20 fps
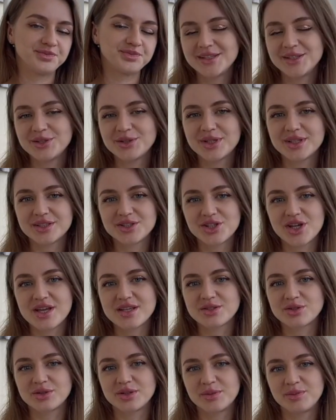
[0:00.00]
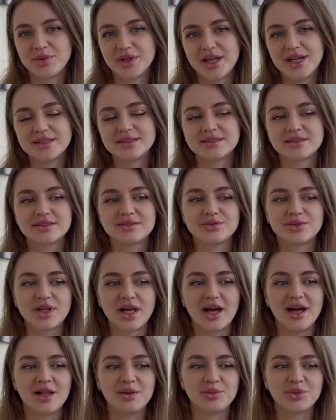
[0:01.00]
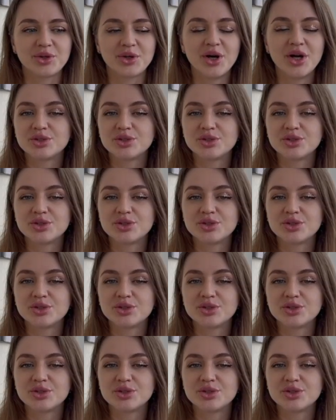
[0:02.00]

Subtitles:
And you can just role play it, and it will help you